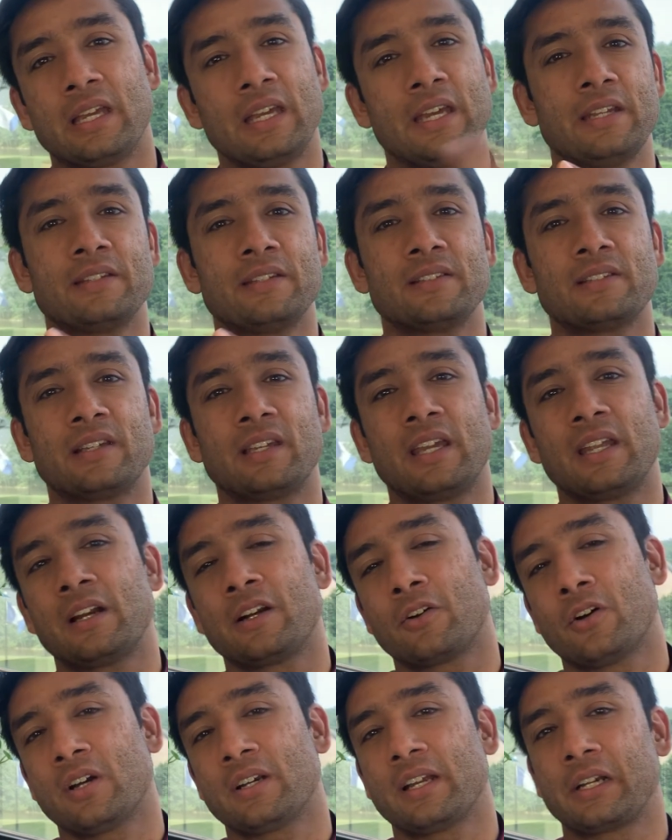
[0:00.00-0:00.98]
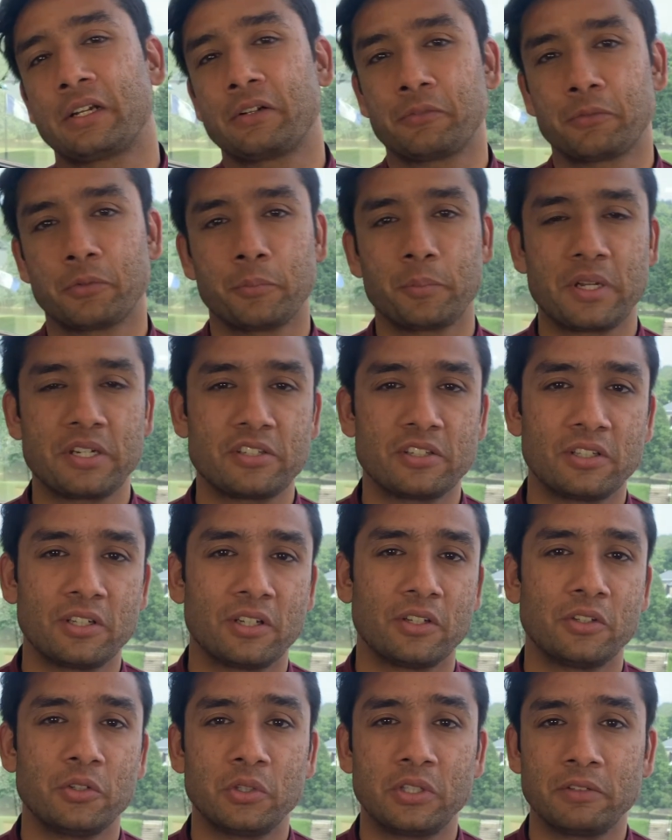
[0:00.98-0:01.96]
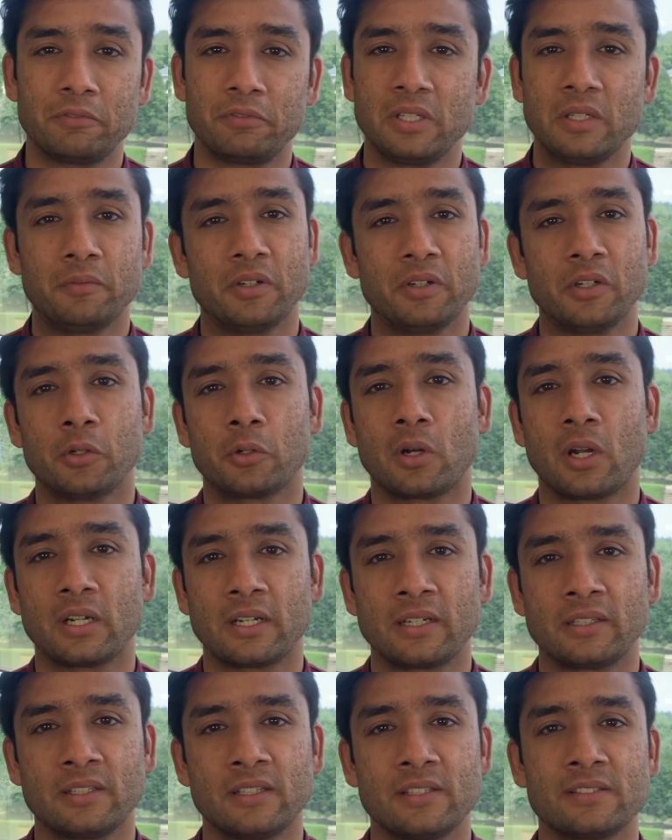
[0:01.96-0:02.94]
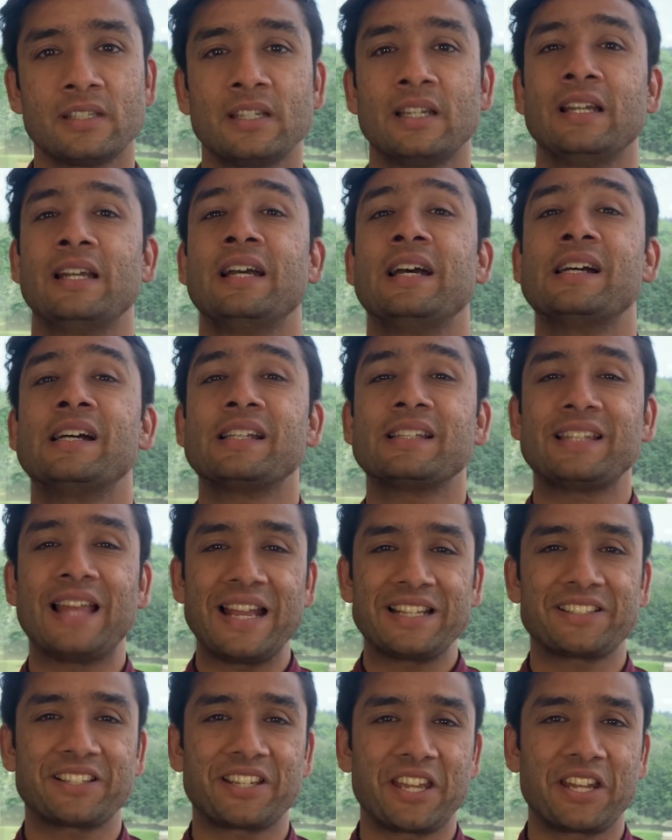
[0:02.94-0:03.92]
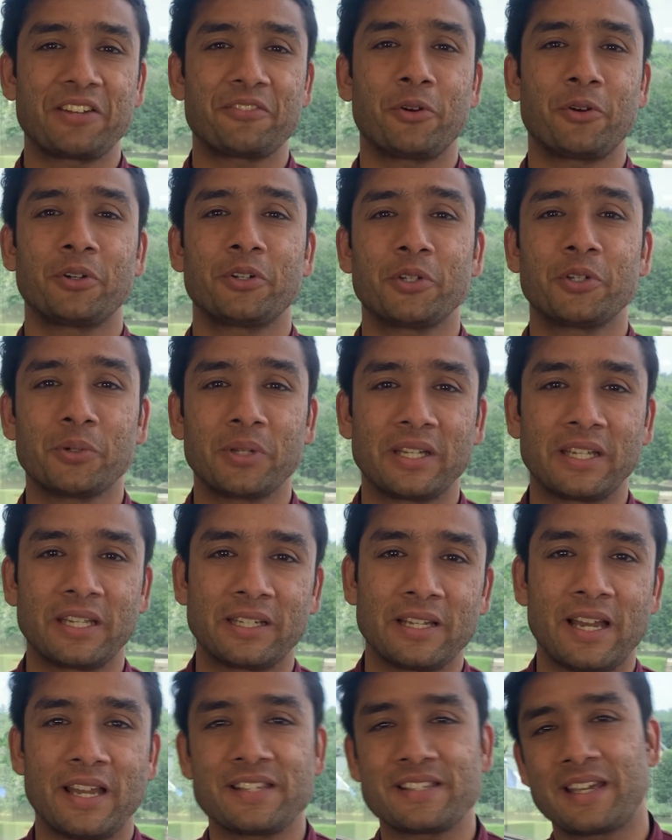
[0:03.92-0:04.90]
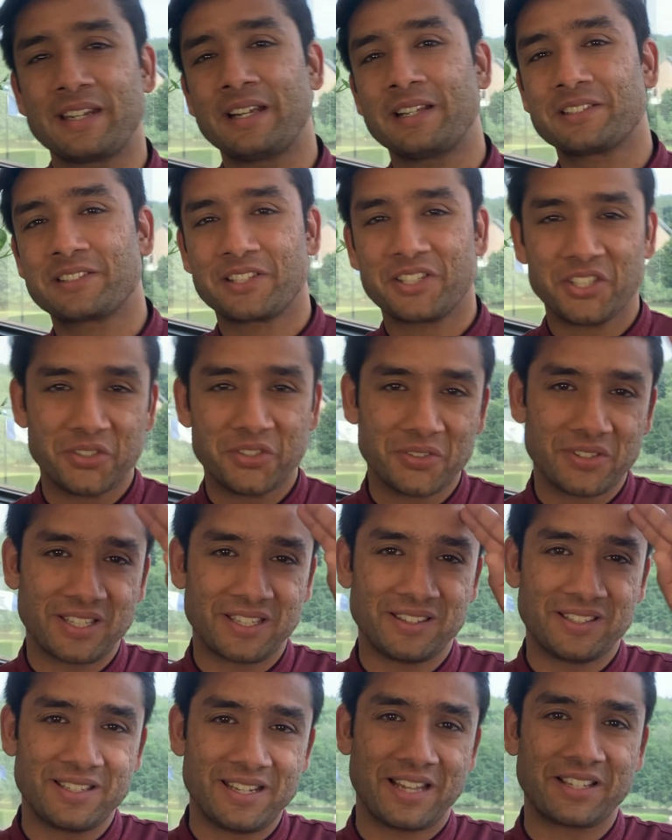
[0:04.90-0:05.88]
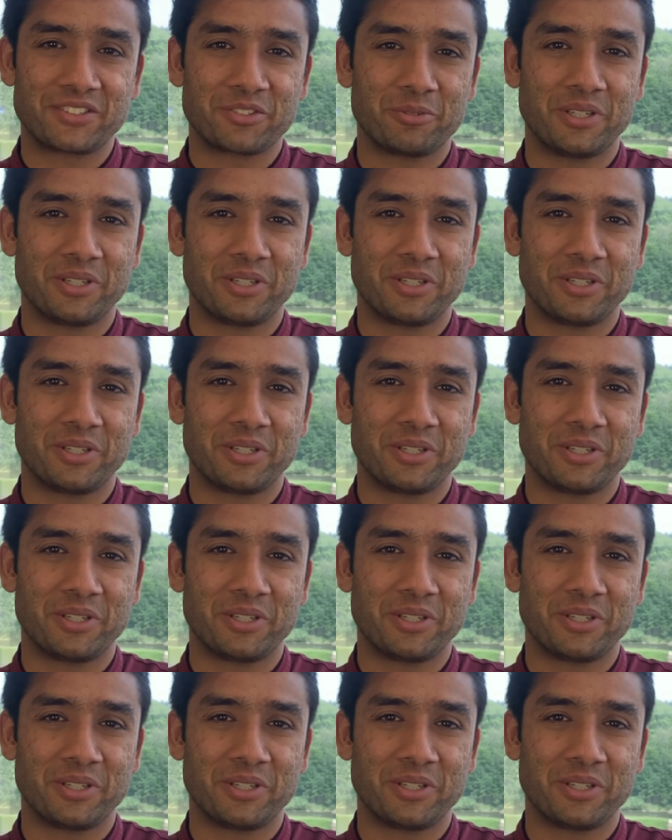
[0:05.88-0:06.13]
here is again our contact information. You can feel free to contact us. Thanks again for tuning in, guys, and I'll see you in the next